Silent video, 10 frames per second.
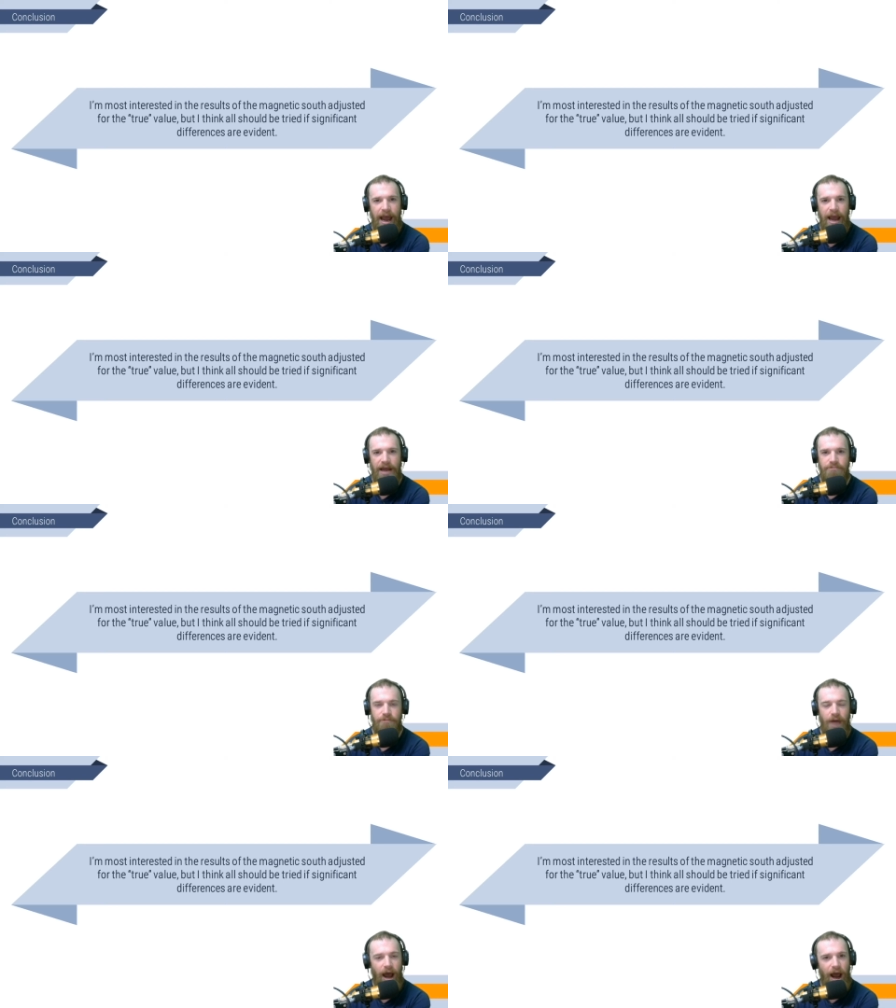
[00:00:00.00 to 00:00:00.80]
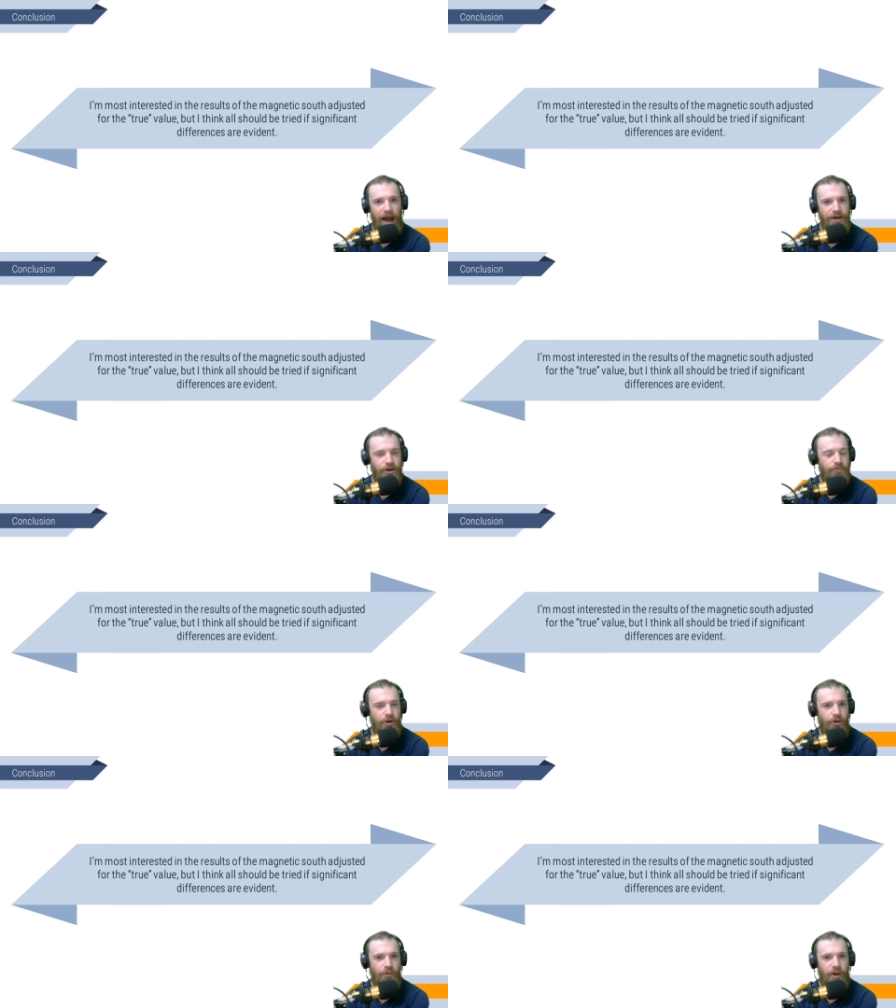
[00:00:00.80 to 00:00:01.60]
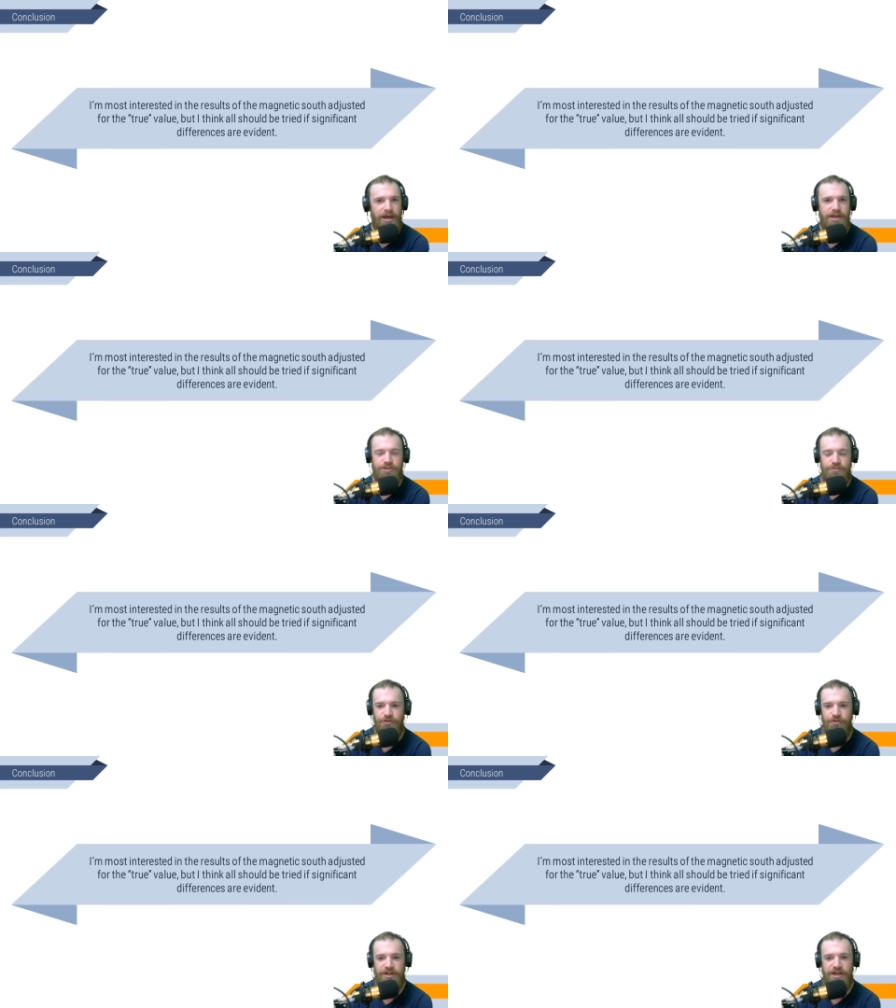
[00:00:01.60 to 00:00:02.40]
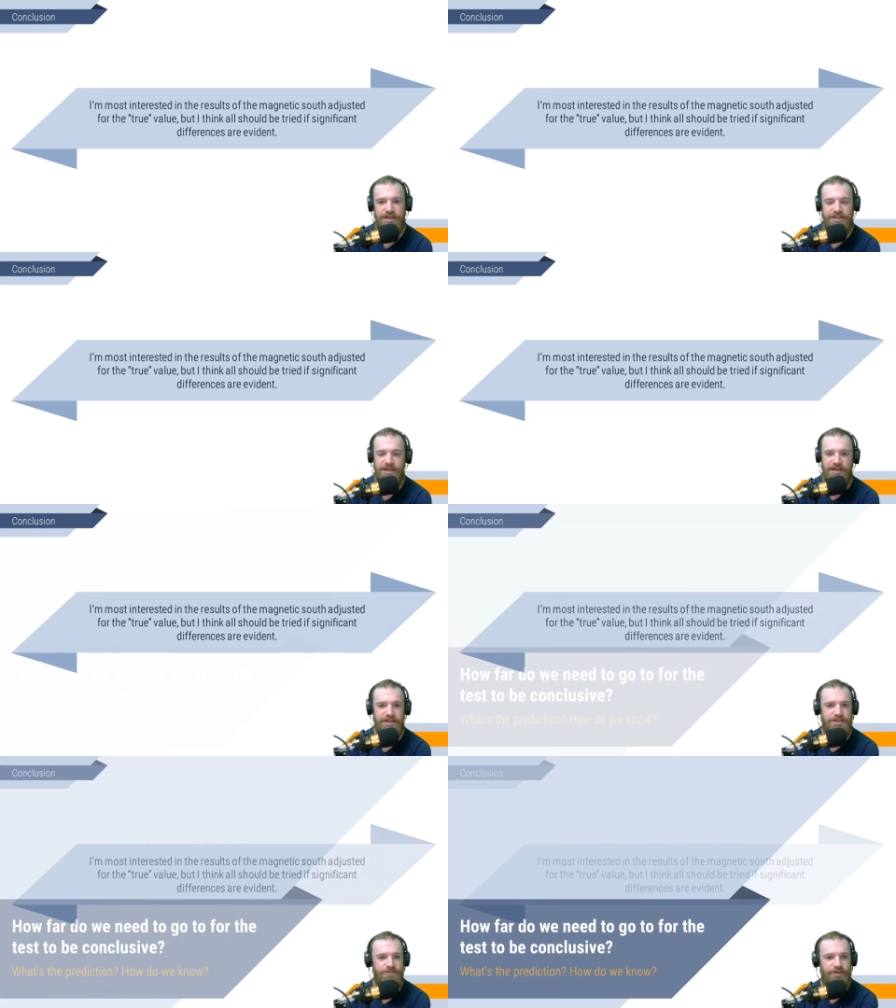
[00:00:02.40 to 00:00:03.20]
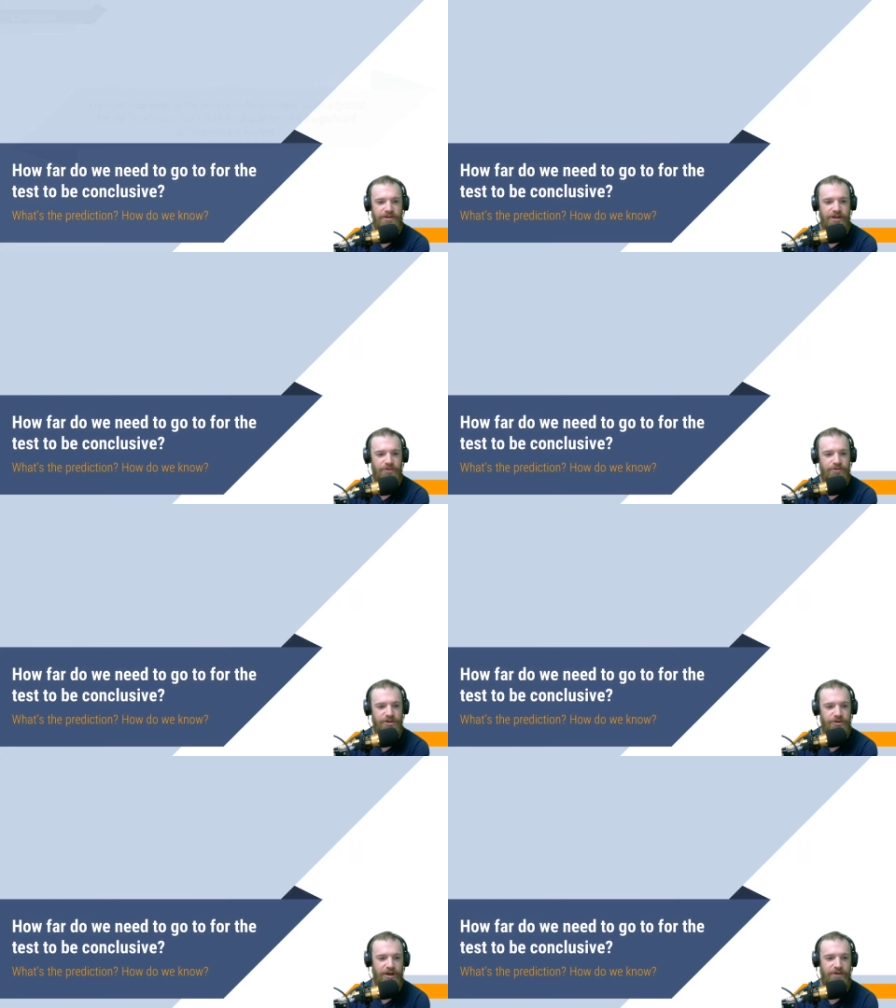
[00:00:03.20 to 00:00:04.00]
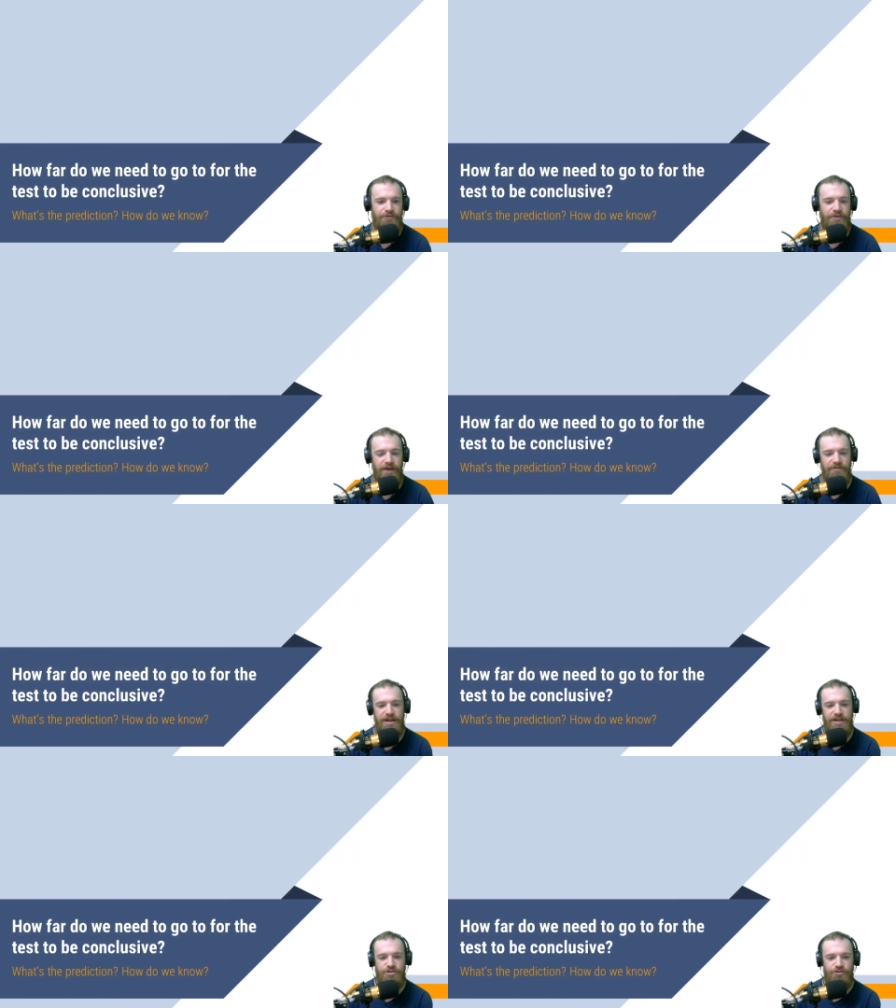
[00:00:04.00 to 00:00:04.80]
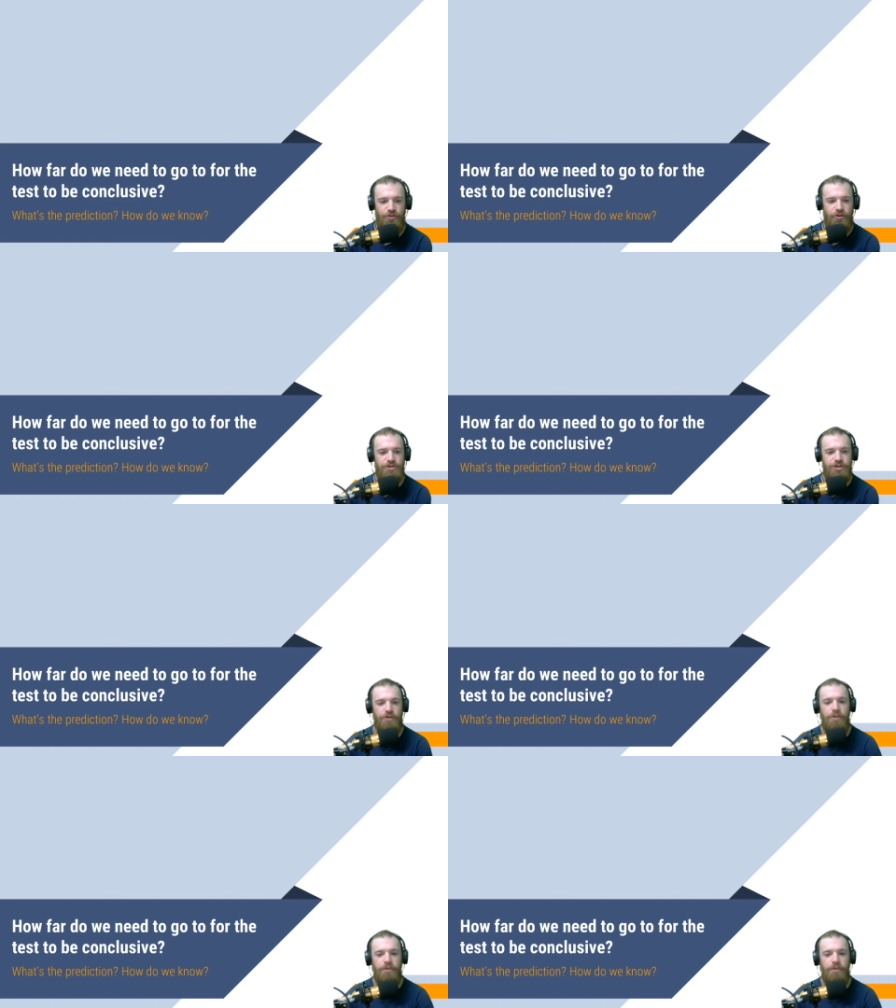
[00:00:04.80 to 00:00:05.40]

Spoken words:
And I don't know why it's moving. Like I said, that's something that I really don't have an answer for. So,